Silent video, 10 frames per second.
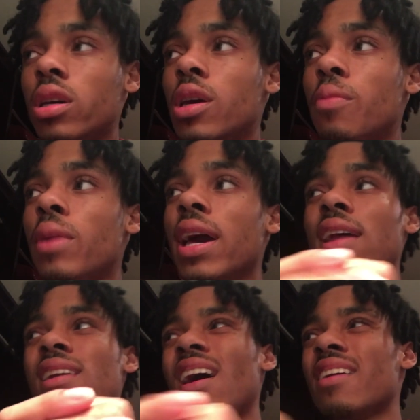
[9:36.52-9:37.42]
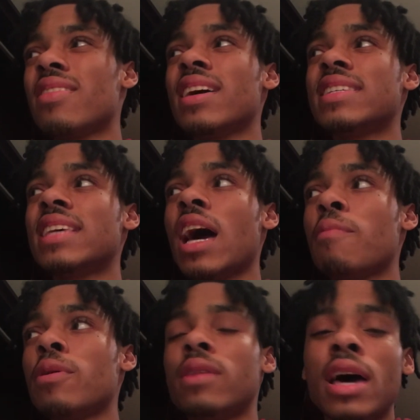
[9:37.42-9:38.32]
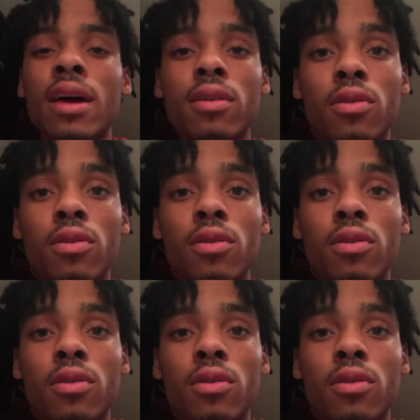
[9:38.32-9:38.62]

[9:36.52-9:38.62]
can make a lot of things happen that